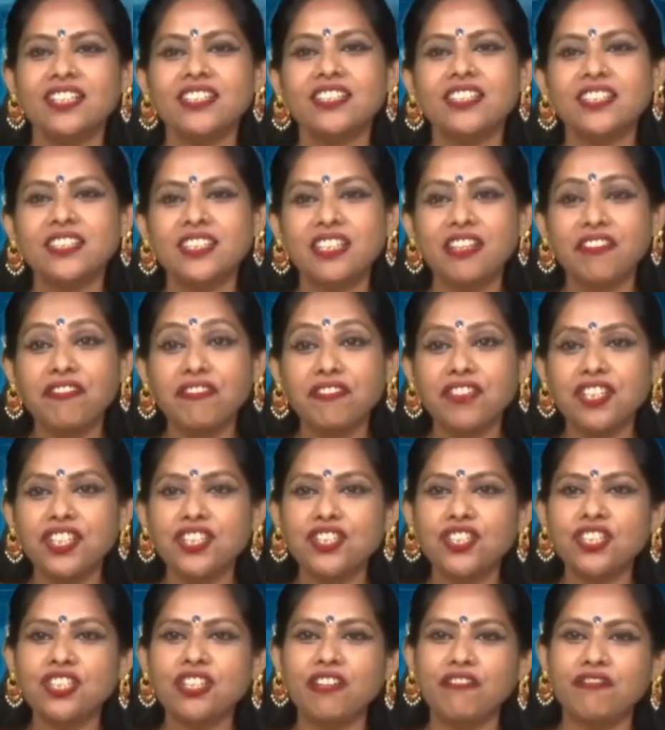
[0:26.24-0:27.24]
the
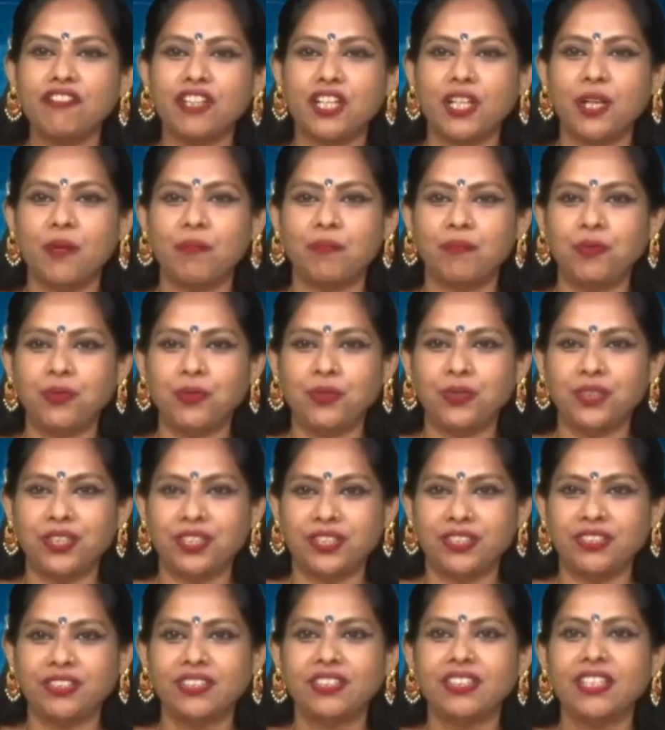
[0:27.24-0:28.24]
definition of a computer
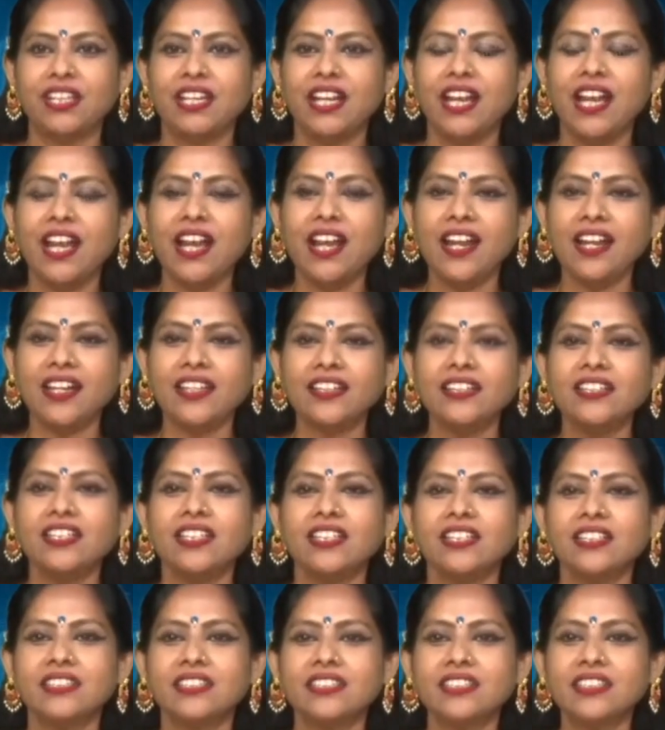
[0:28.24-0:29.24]
and
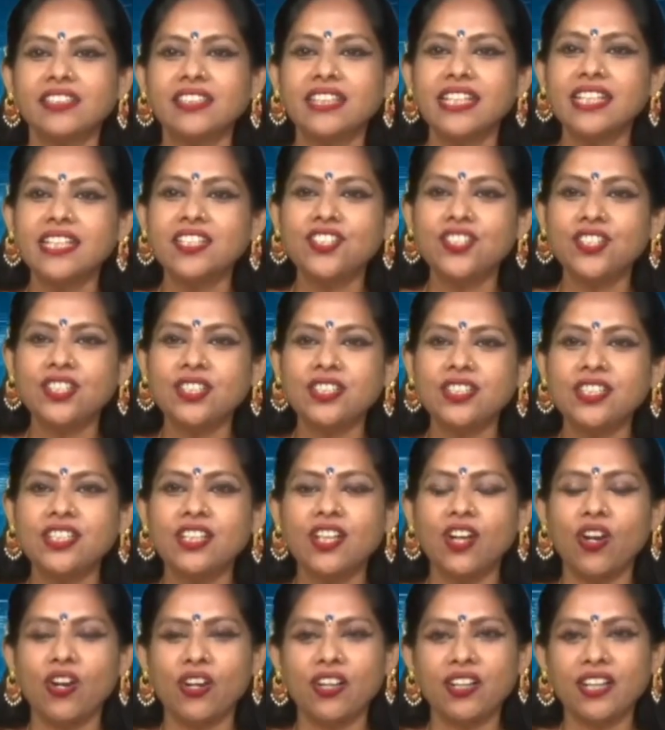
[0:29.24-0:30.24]
the internal
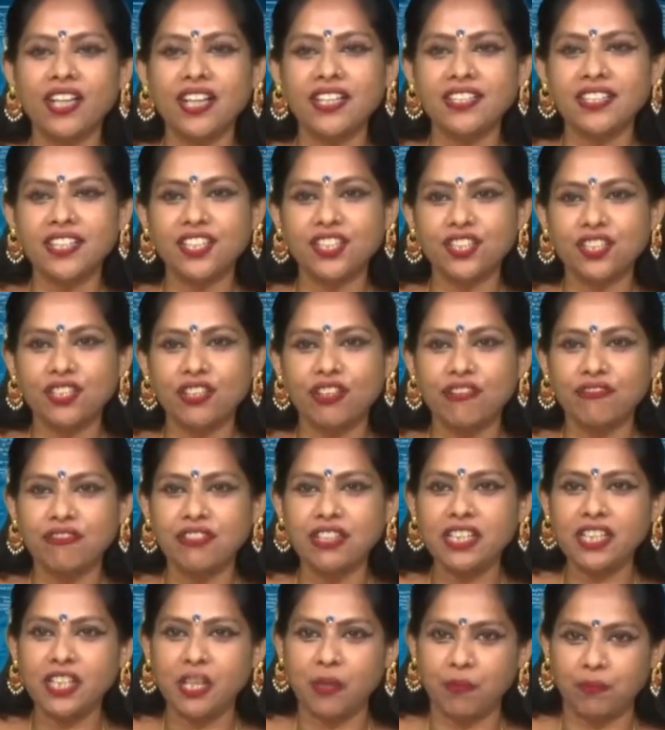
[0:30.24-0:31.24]
organization of a
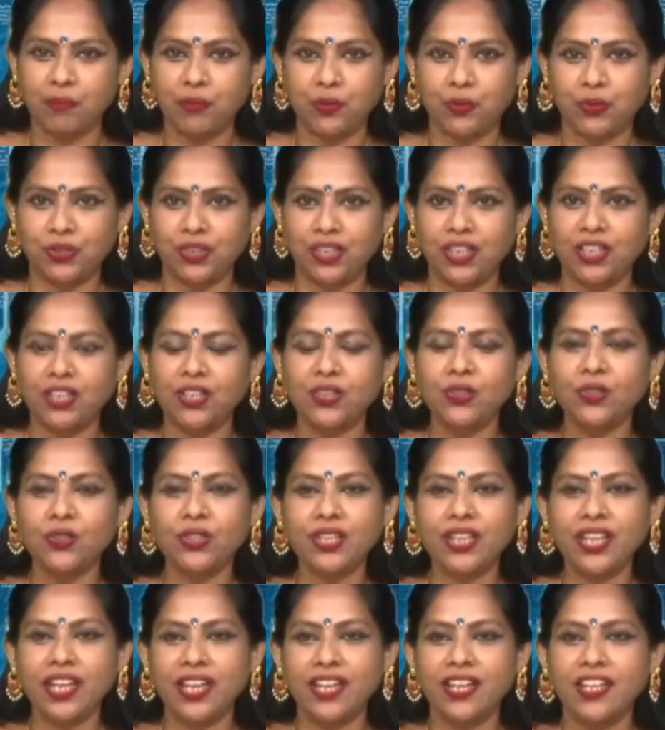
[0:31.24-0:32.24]
computer.
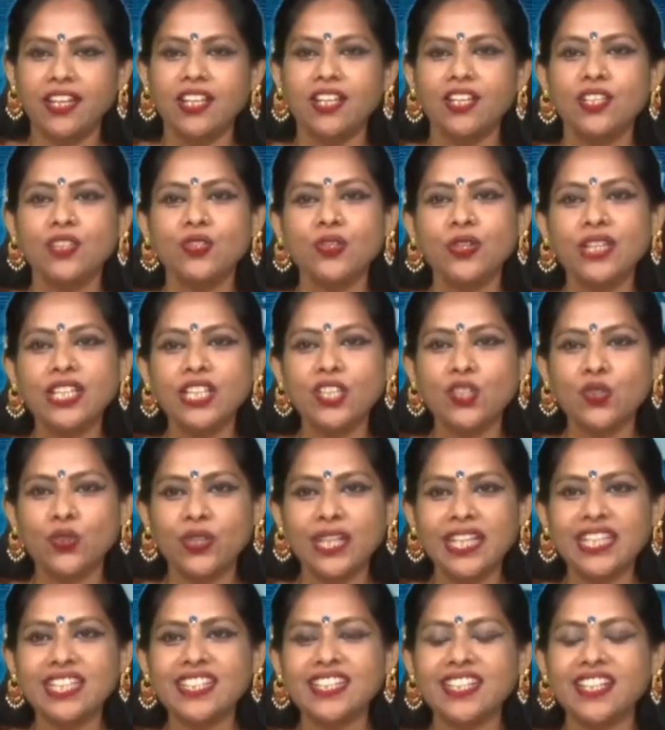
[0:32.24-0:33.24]
Okay, so in
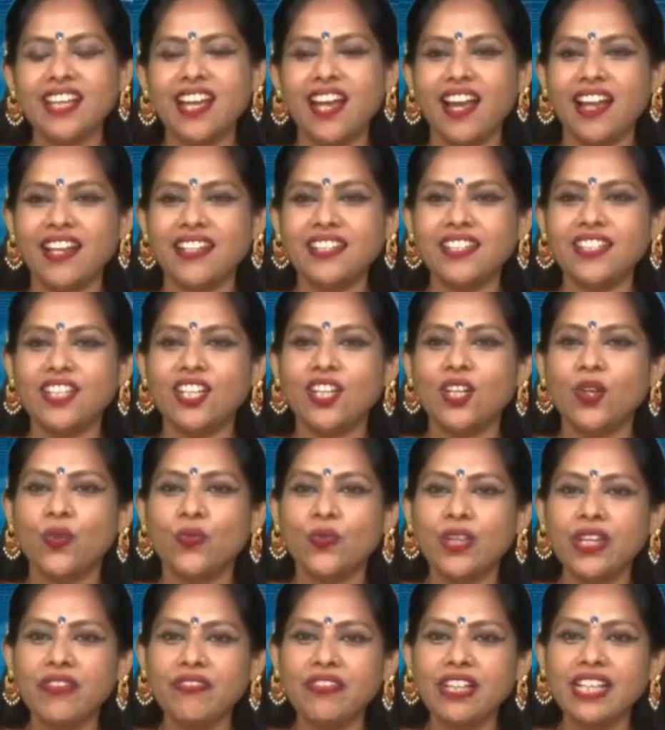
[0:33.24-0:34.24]
today's class
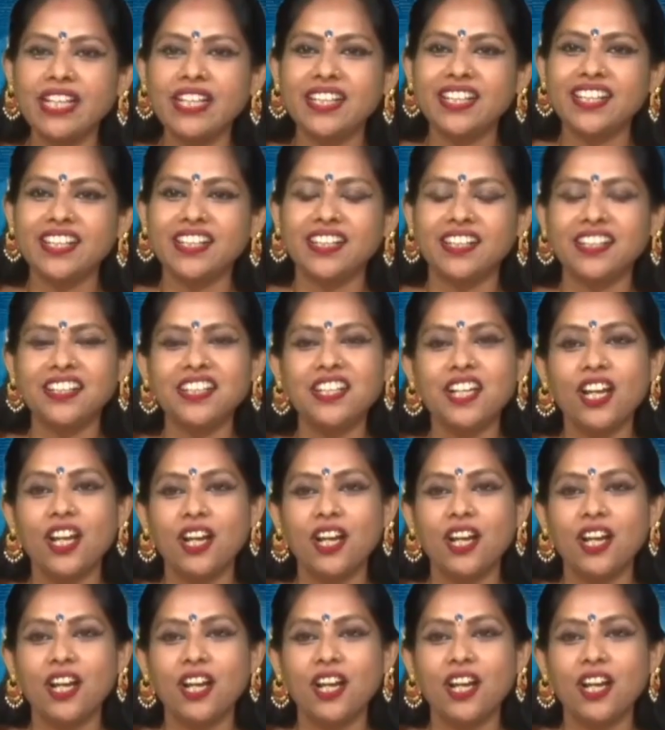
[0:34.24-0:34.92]
we will learn